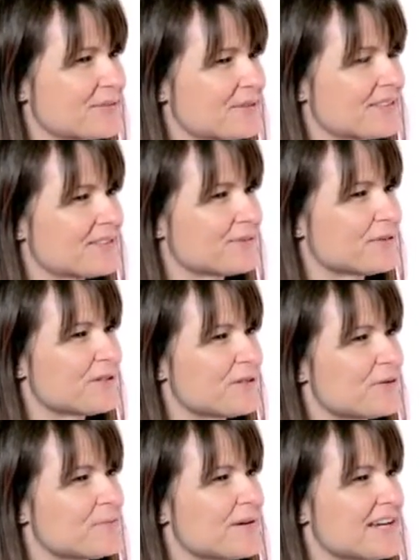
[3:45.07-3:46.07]
with
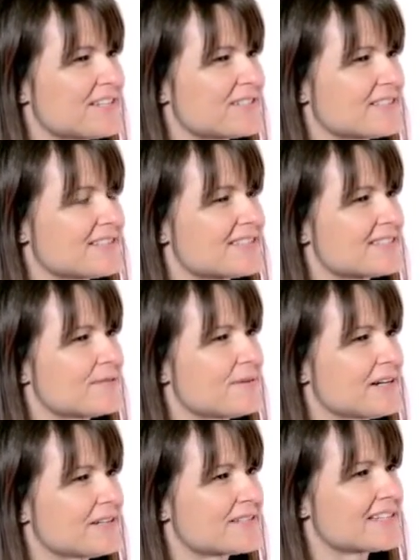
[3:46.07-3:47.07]
your patients,
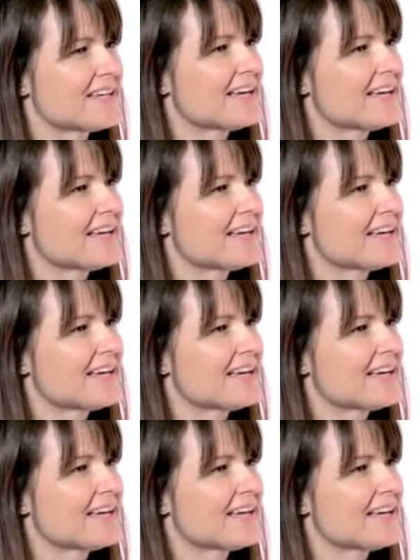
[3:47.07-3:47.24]
about